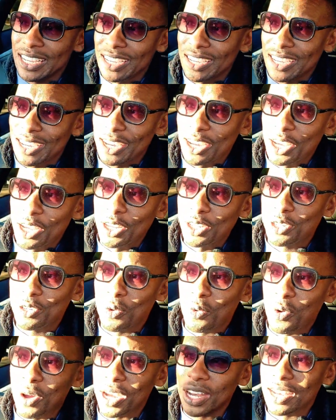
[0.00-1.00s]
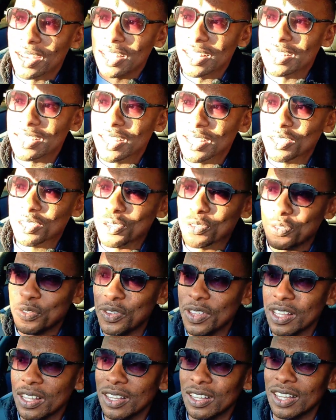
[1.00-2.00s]
to what it is that you
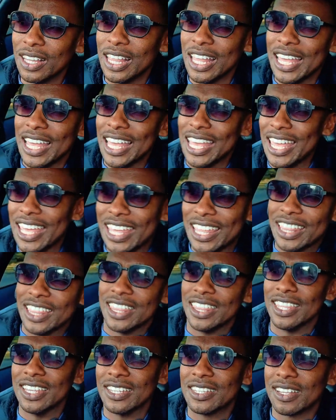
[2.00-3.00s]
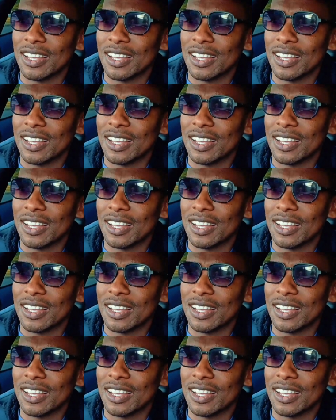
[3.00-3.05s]
feel in this